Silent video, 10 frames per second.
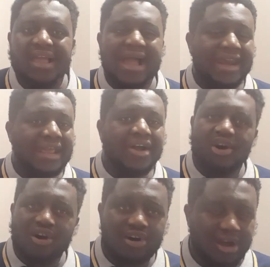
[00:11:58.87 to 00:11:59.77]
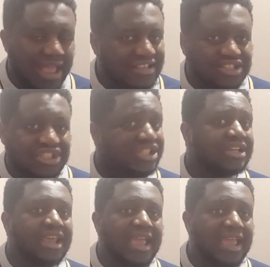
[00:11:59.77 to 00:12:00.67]
and the
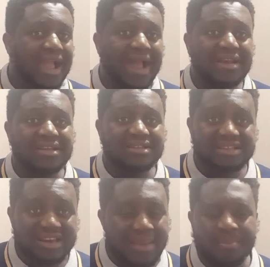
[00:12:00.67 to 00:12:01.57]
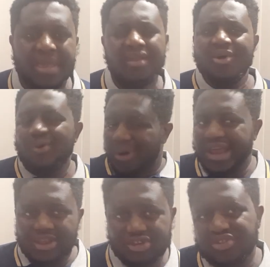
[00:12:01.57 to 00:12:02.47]
Shine and the Ndinepe. What
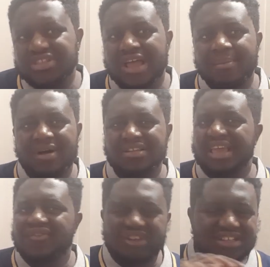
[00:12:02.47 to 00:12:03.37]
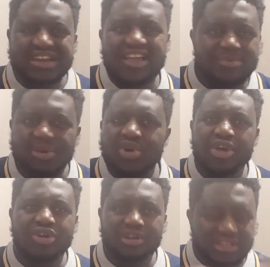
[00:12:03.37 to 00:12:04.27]
are your thoughts about everything that has been
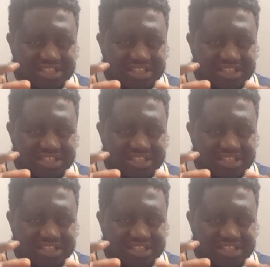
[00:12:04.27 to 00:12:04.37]
going on